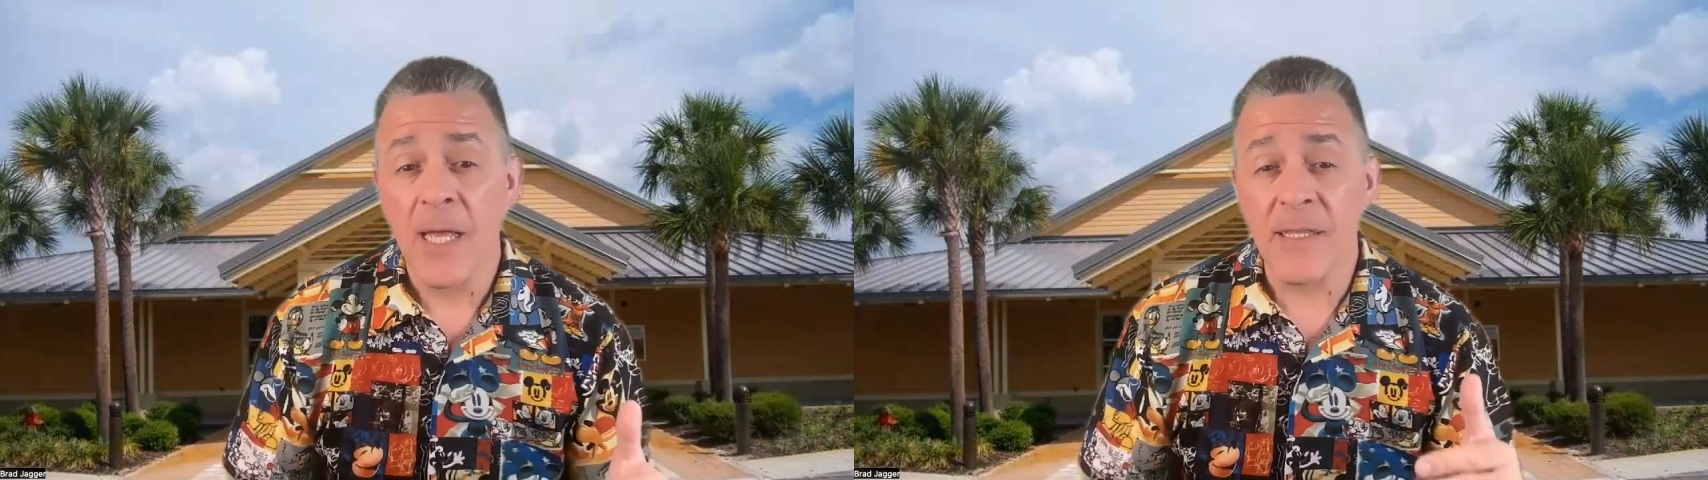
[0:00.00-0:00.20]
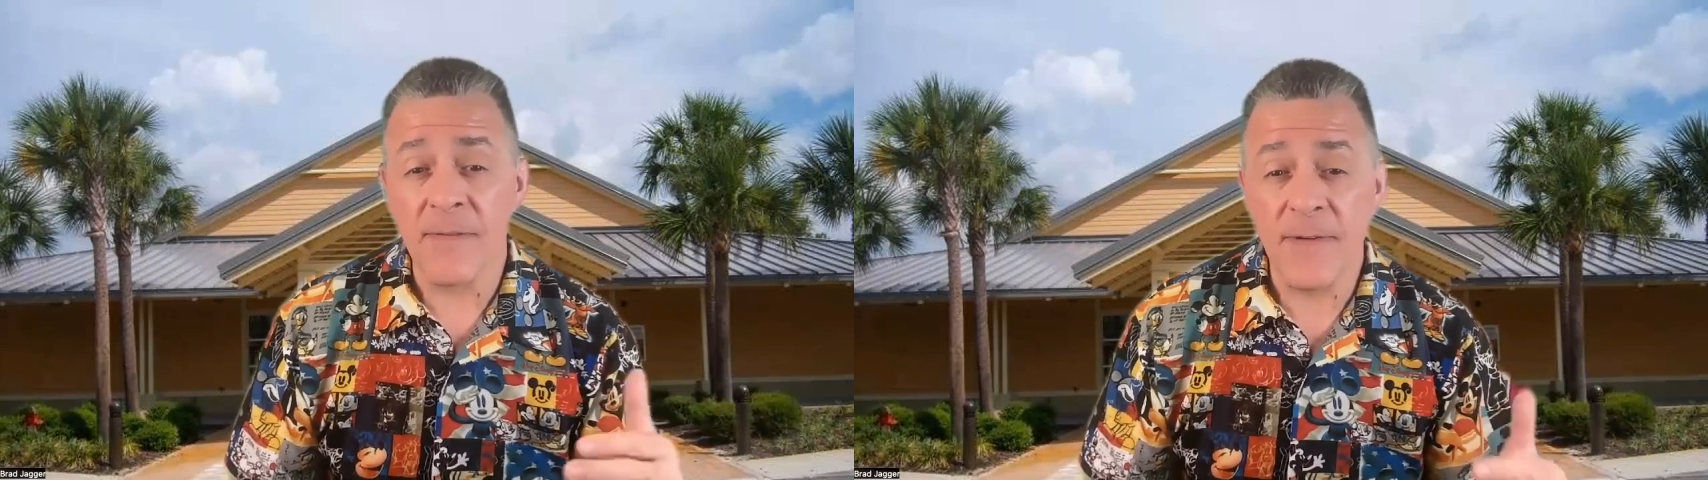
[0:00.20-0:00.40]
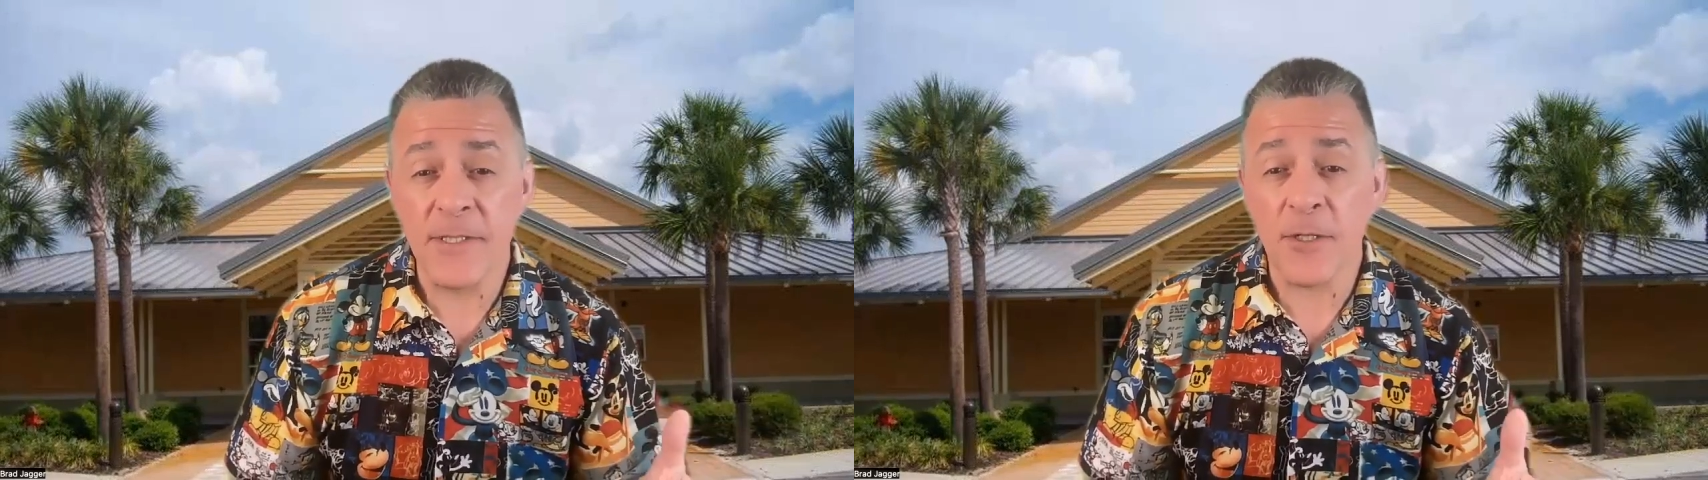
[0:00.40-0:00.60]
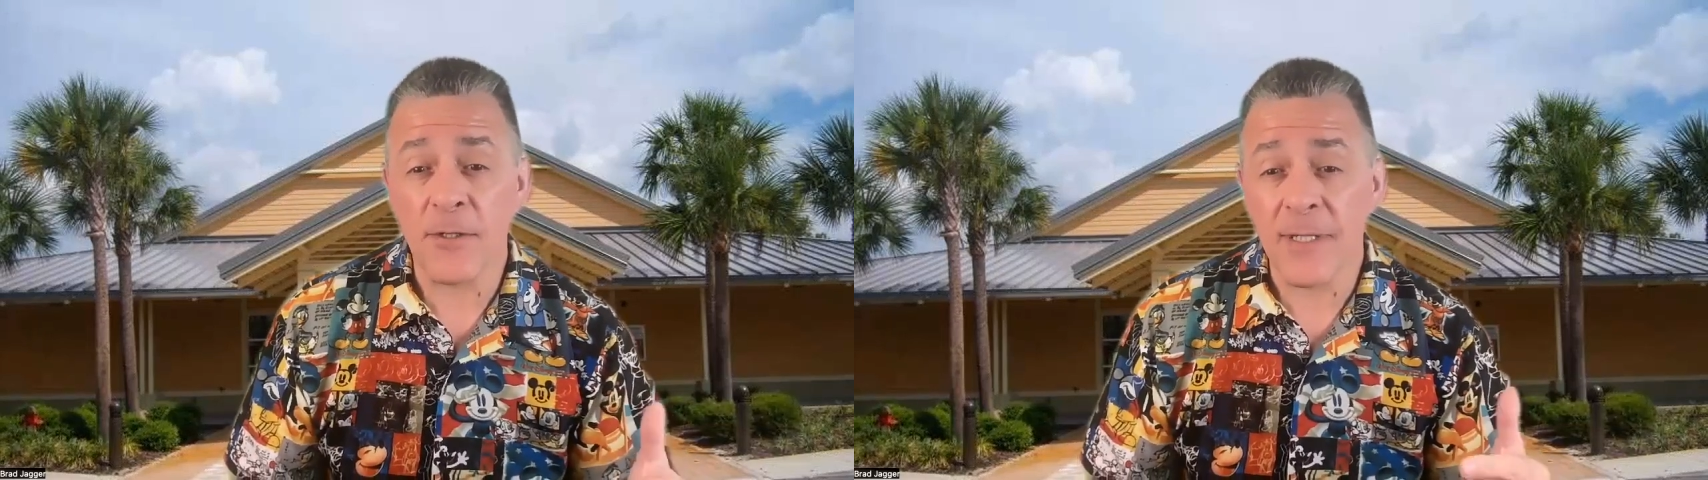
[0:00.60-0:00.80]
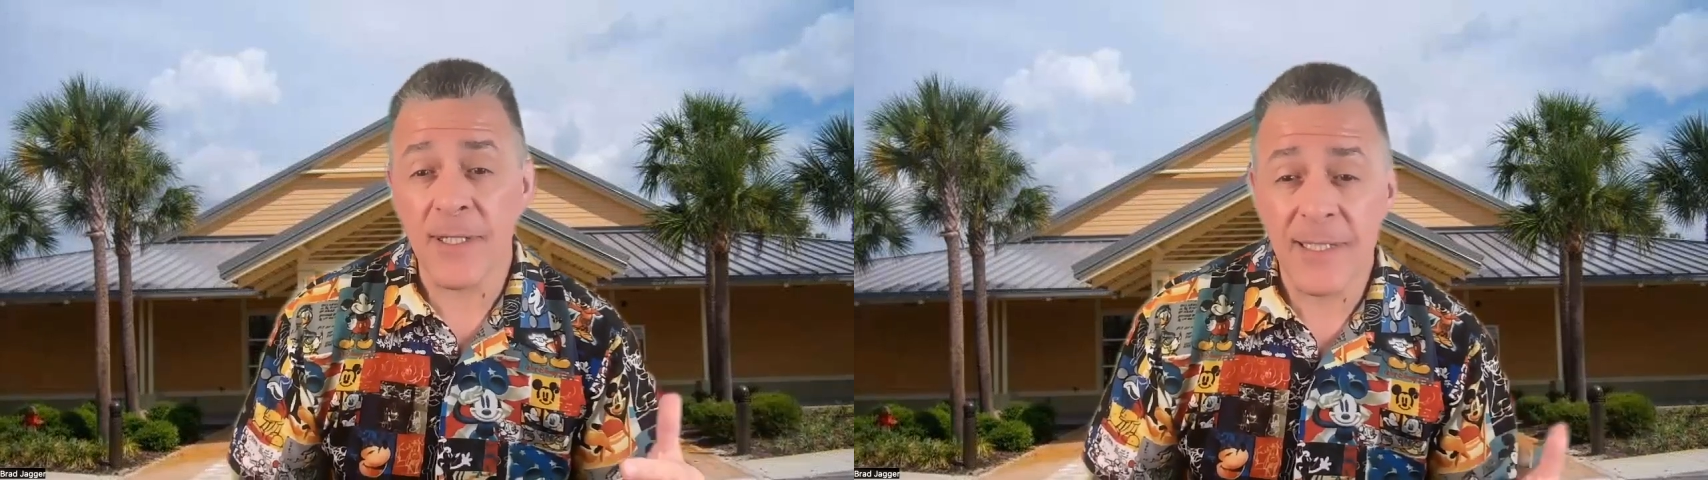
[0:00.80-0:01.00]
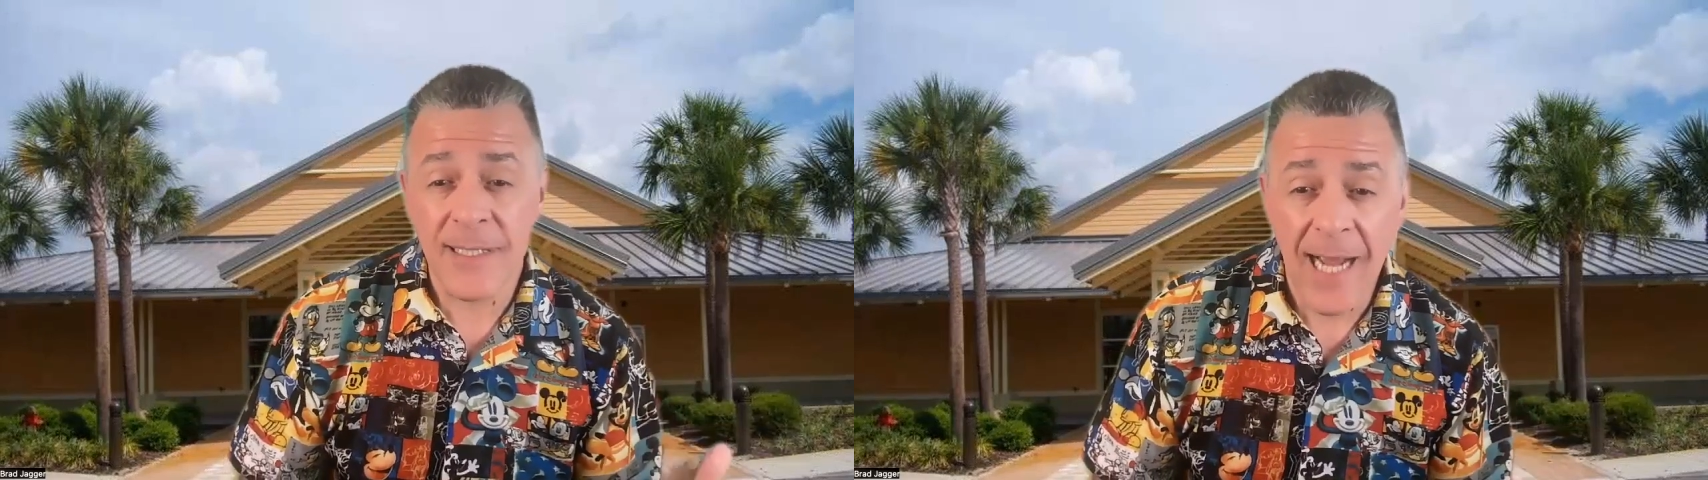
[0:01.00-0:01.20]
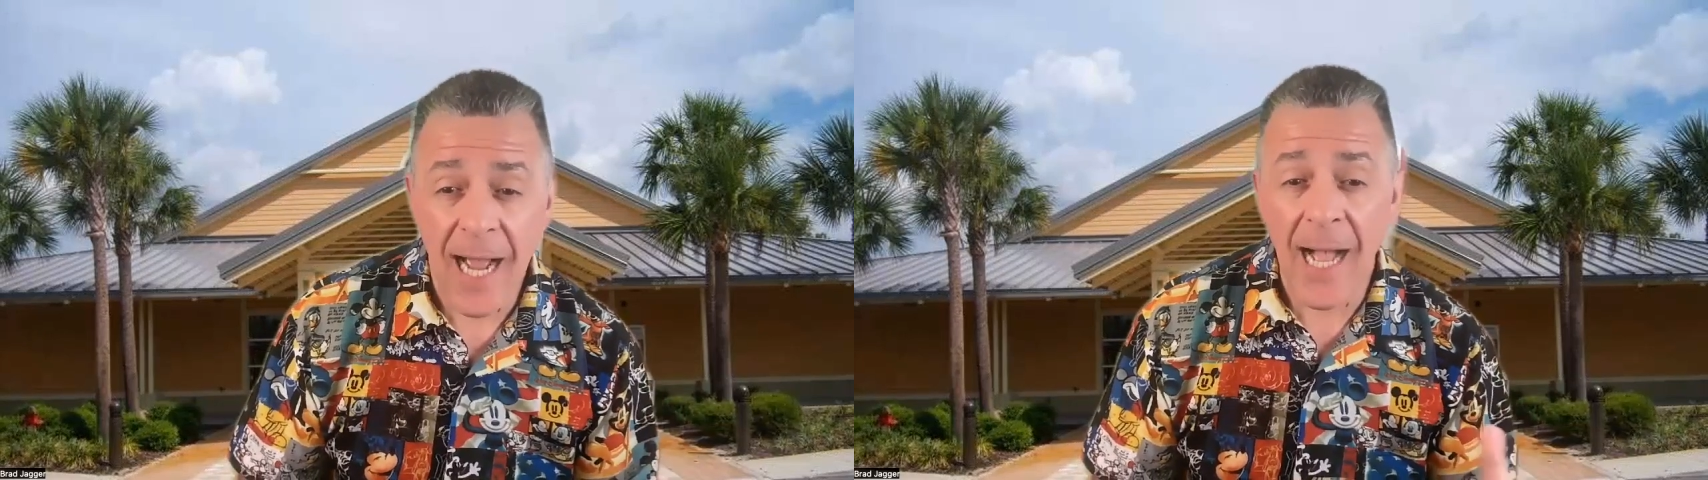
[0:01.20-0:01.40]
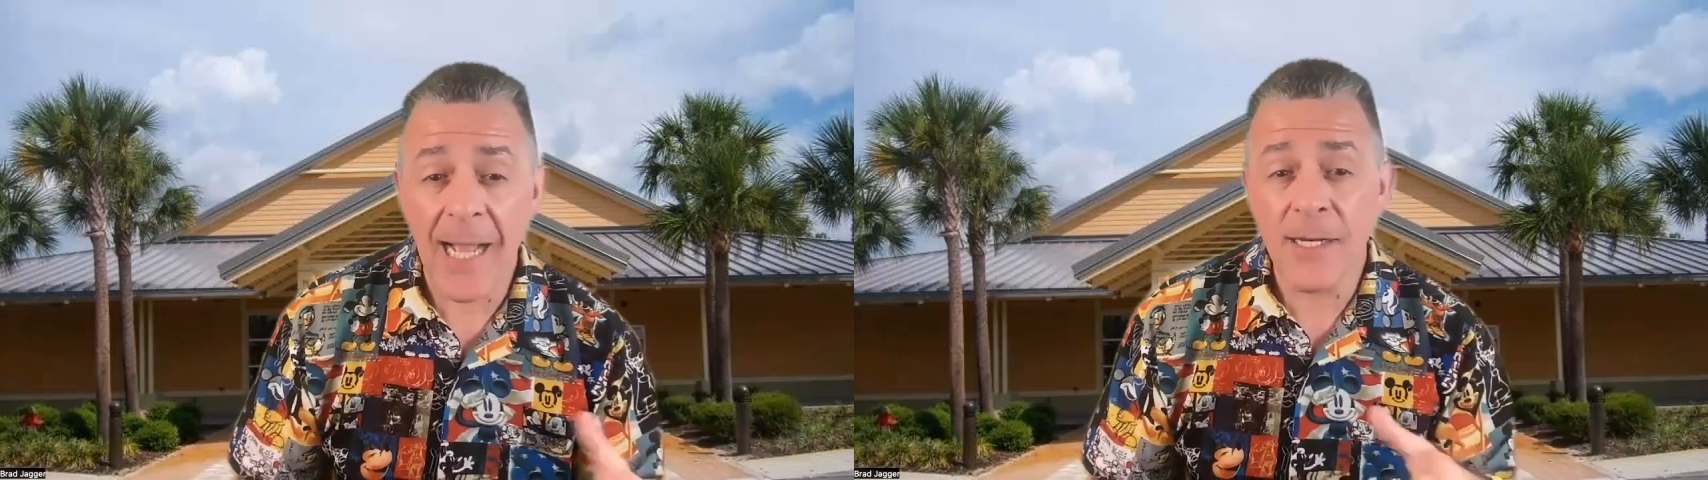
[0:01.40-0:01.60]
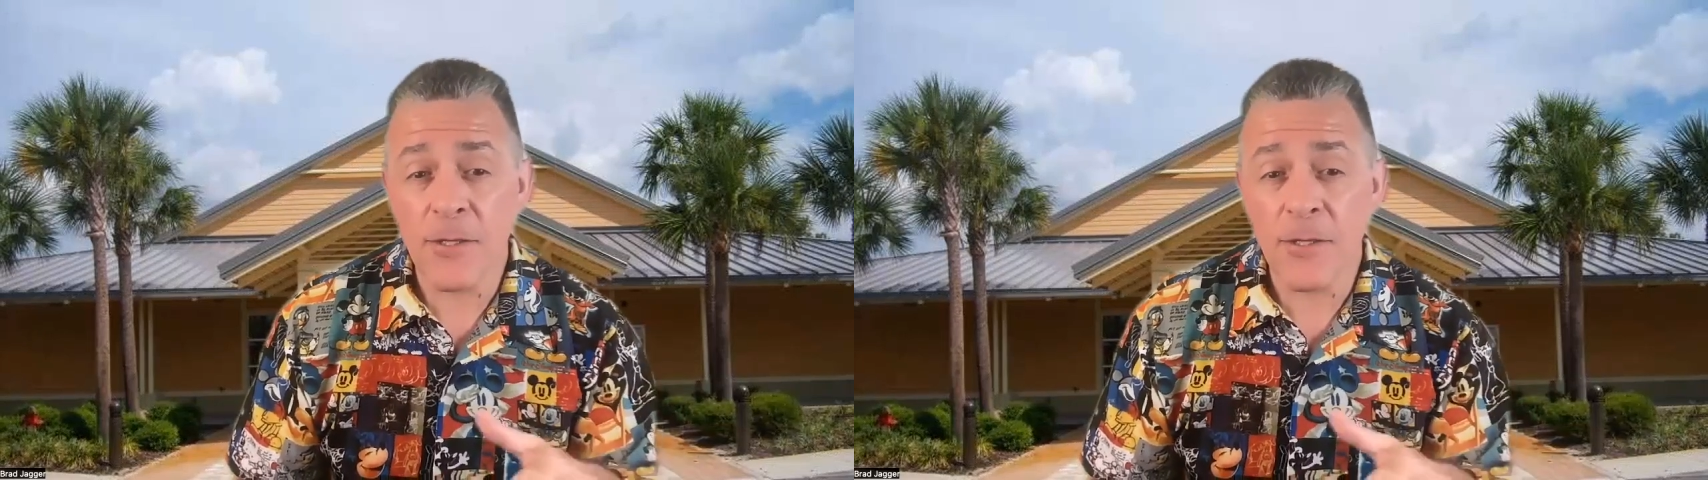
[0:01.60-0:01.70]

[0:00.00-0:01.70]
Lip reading: the visitor guide